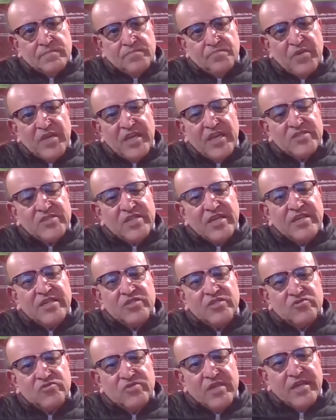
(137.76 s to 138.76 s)
PhD in
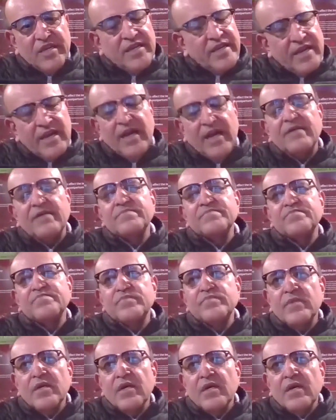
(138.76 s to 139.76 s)
history, yeah.
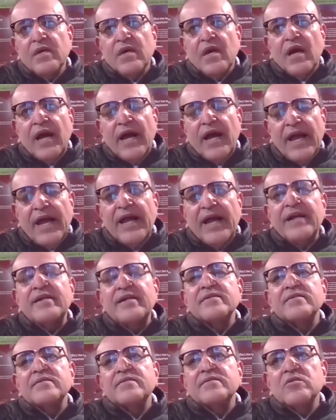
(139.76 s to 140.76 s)

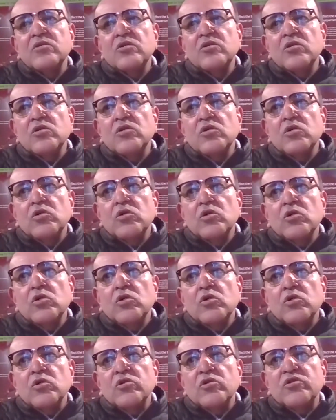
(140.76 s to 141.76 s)
And
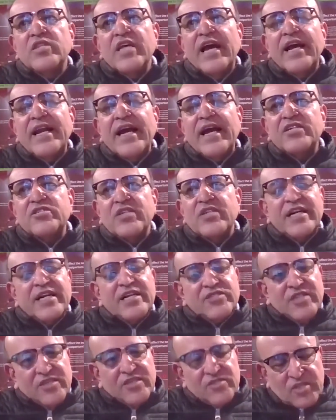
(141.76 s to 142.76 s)
then I studied
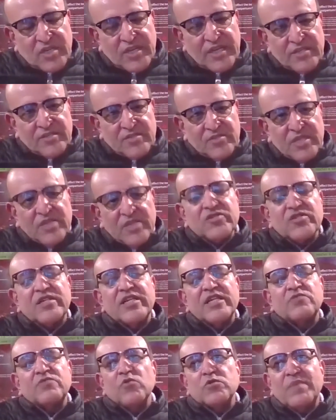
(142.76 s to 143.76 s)
Sanskrit.
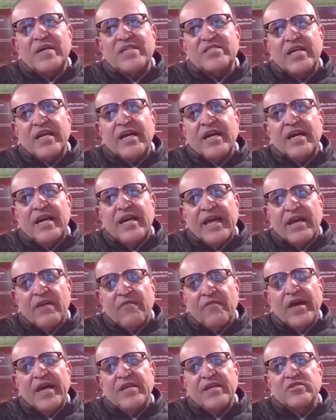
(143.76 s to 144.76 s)
Sanskrit was my second
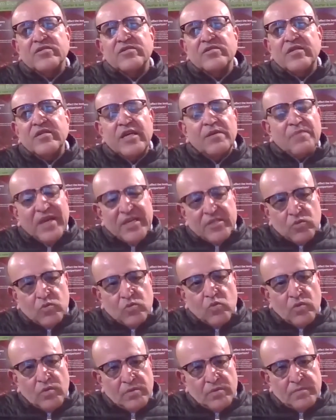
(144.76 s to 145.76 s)
language in my school